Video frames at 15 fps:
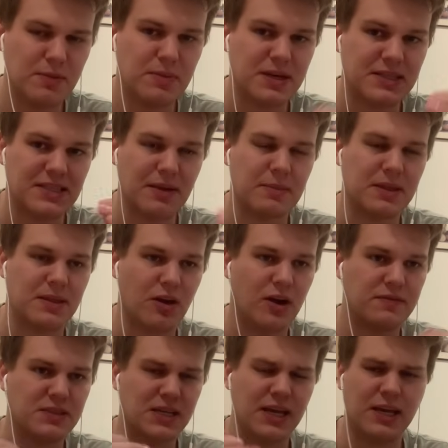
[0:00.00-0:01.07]
but it's something that I've
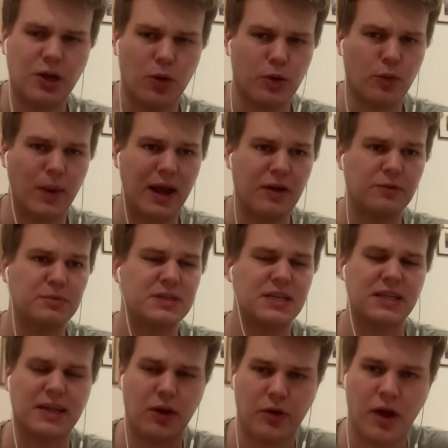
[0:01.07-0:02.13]
seen going around,
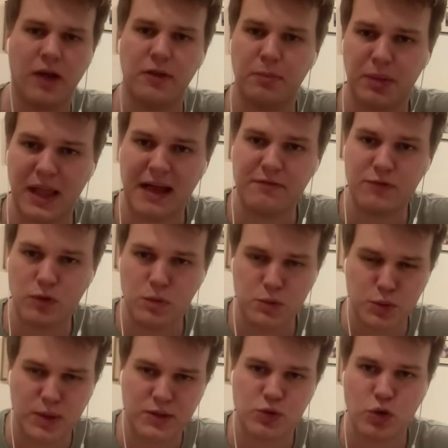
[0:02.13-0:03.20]
particularly on other platforms
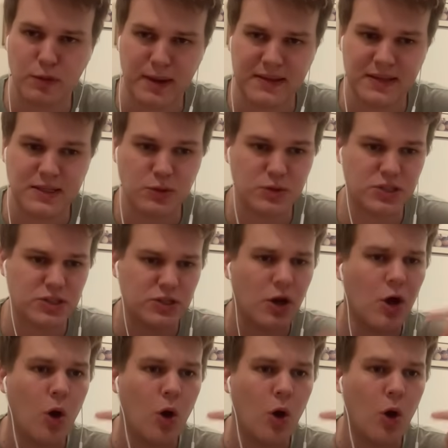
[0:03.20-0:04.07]
when I talk about this, which is,